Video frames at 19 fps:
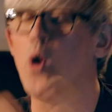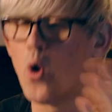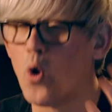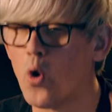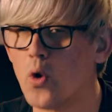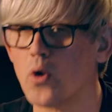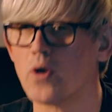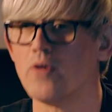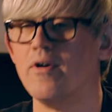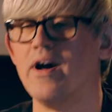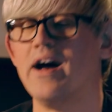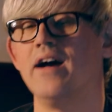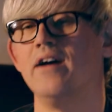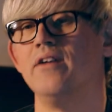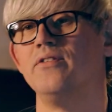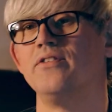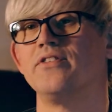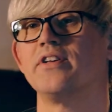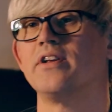all
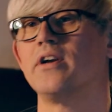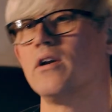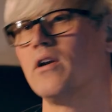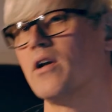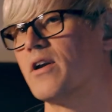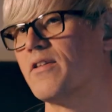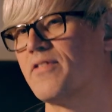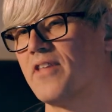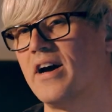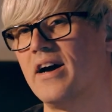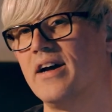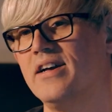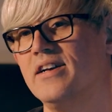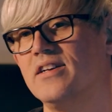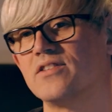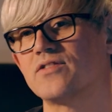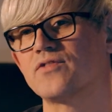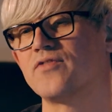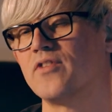around, and a lot of that
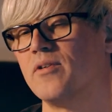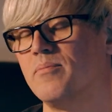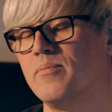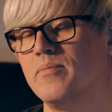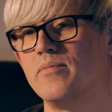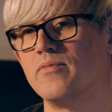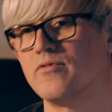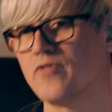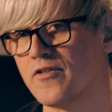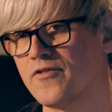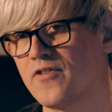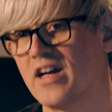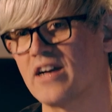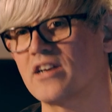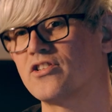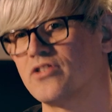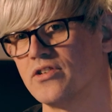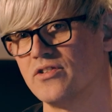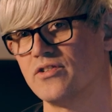is from
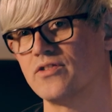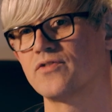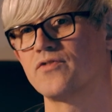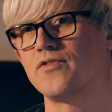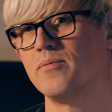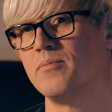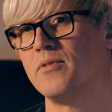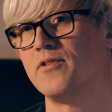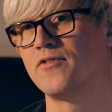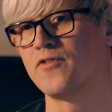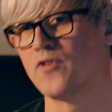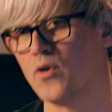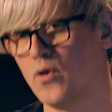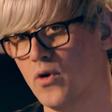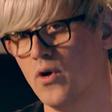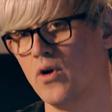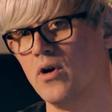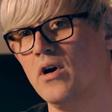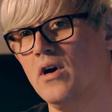reflections from the
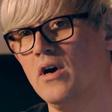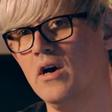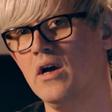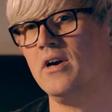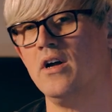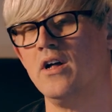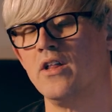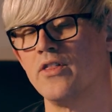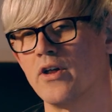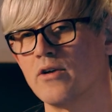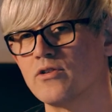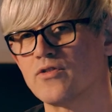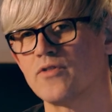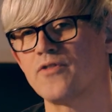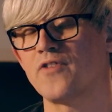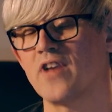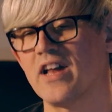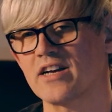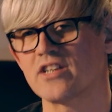floor. Those
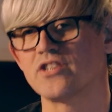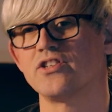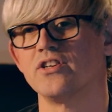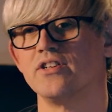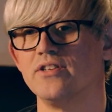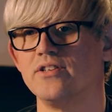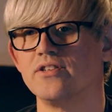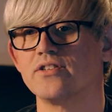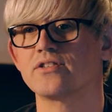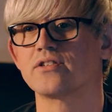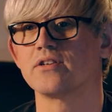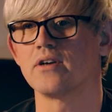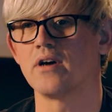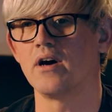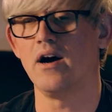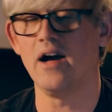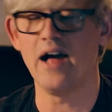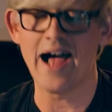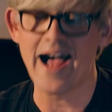reflections
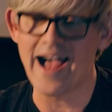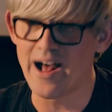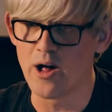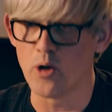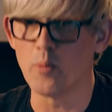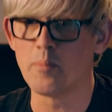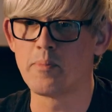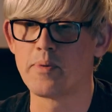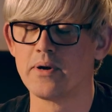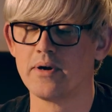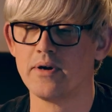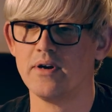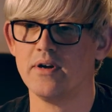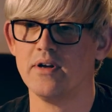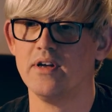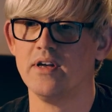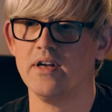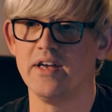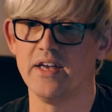help
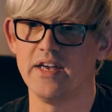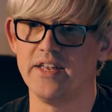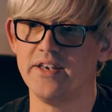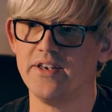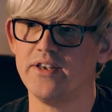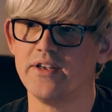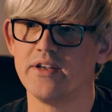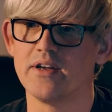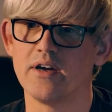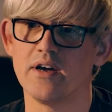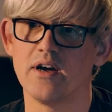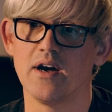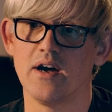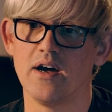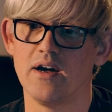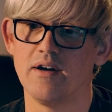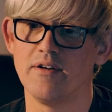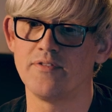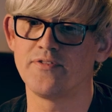in
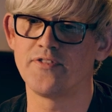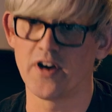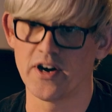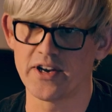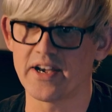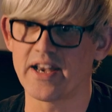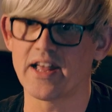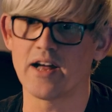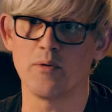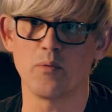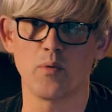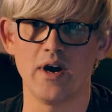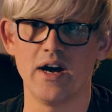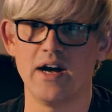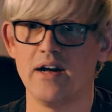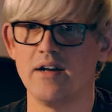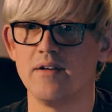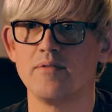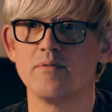finding out
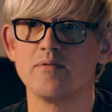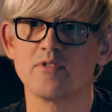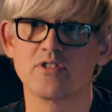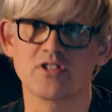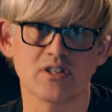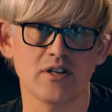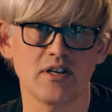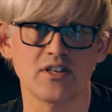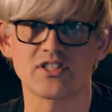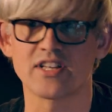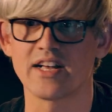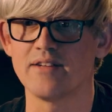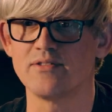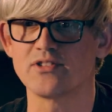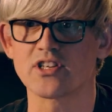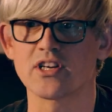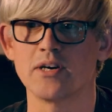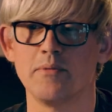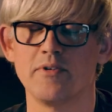where sounds
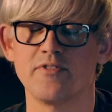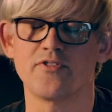are coming